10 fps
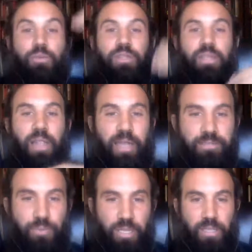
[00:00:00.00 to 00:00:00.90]
thing we did
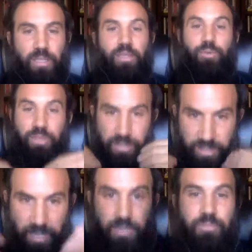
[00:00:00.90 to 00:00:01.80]
last week with the
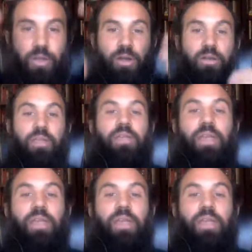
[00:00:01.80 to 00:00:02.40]
same dog?